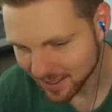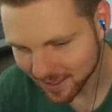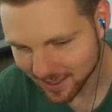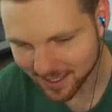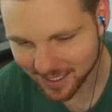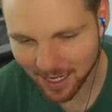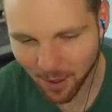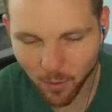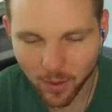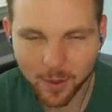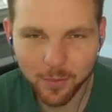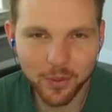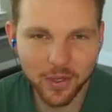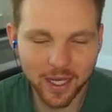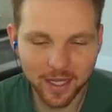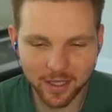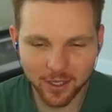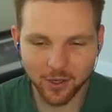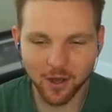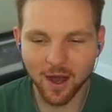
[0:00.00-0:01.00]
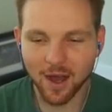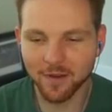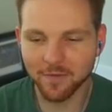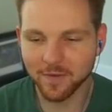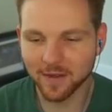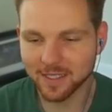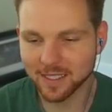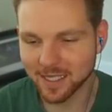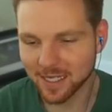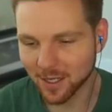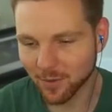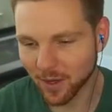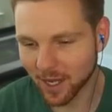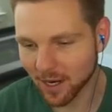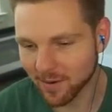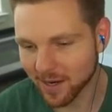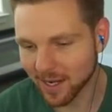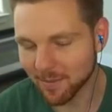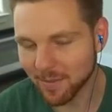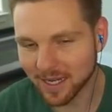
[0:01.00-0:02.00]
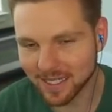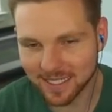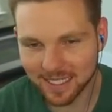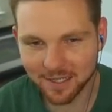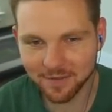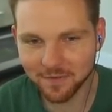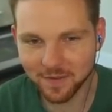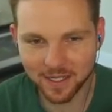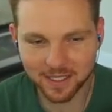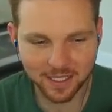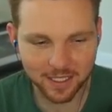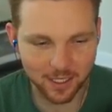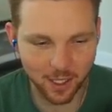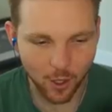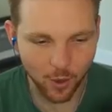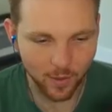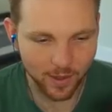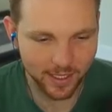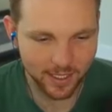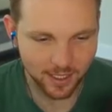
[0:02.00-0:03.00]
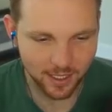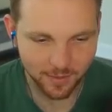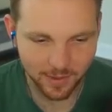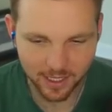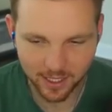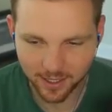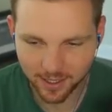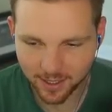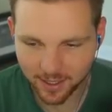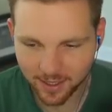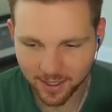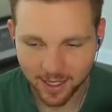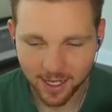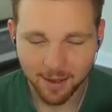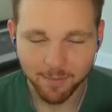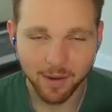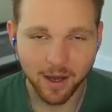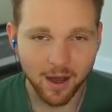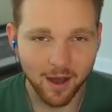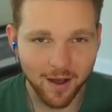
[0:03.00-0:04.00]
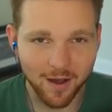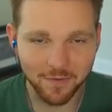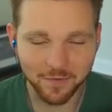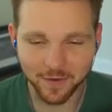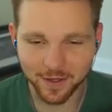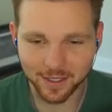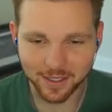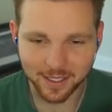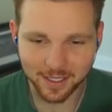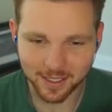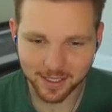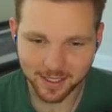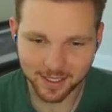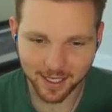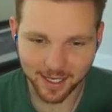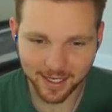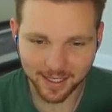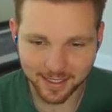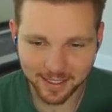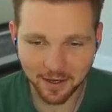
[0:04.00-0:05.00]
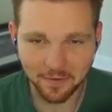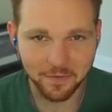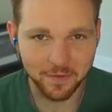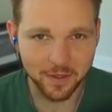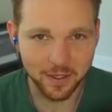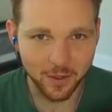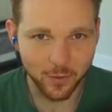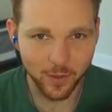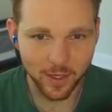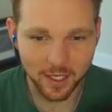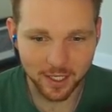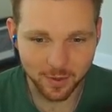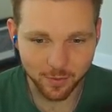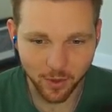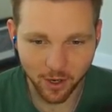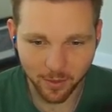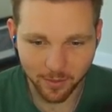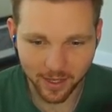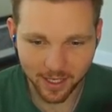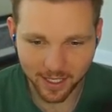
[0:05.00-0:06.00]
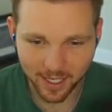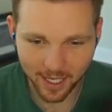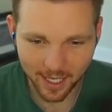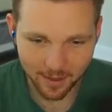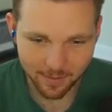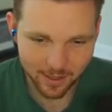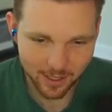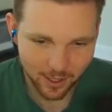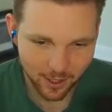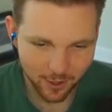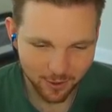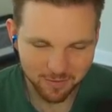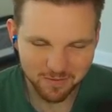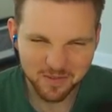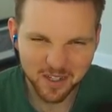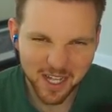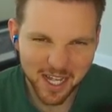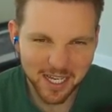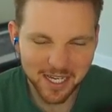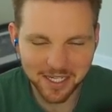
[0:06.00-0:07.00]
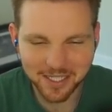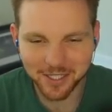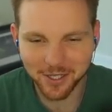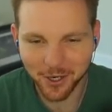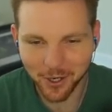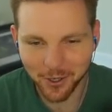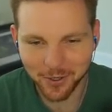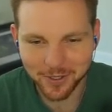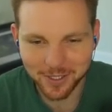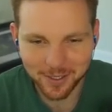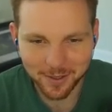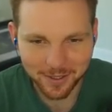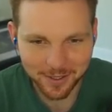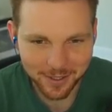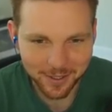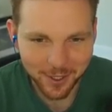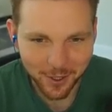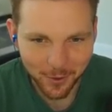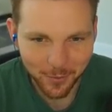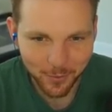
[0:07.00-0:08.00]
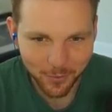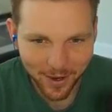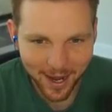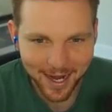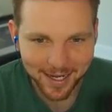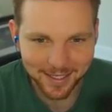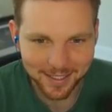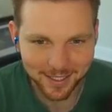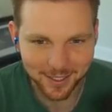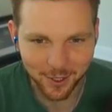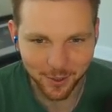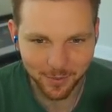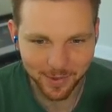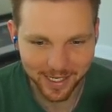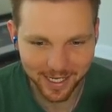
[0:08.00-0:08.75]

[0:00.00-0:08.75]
so I want to play a little offense anyway, Right? My defense is always going to be good. My offense is, like, definitely the weakest part of my game, so it doesn't hurt to, you know, practice a little bit